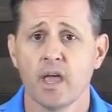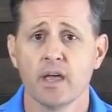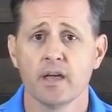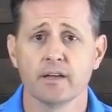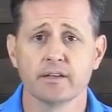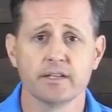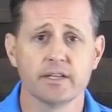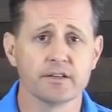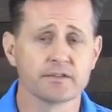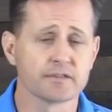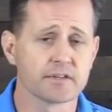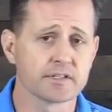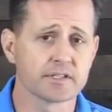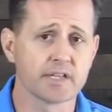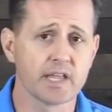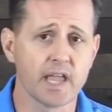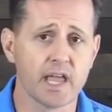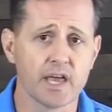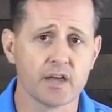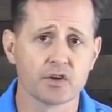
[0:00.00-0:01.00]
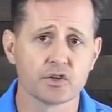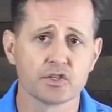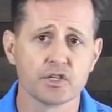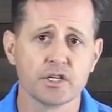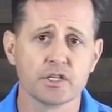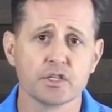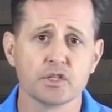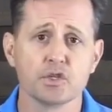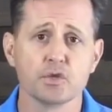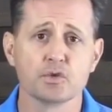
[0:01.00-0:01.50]
It gives us the
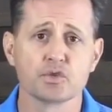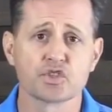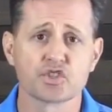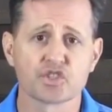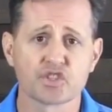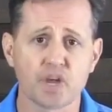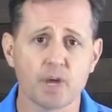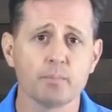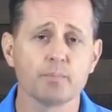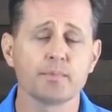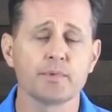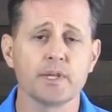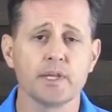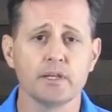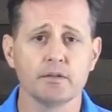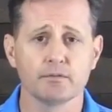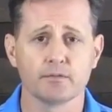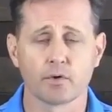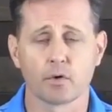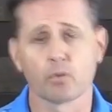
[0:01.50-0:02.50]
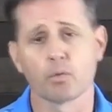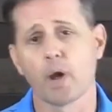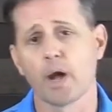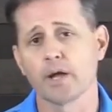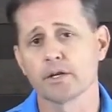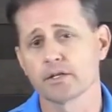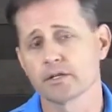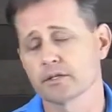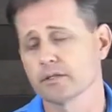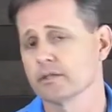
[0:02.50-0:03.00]
energy to do something for
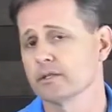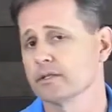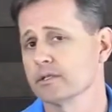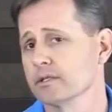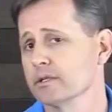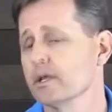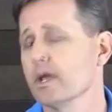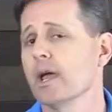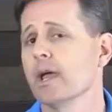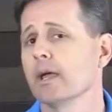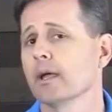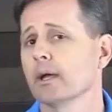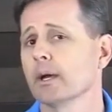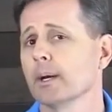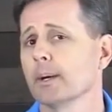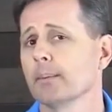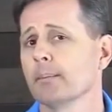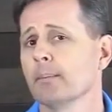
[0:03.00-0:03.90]
righteousness' sake.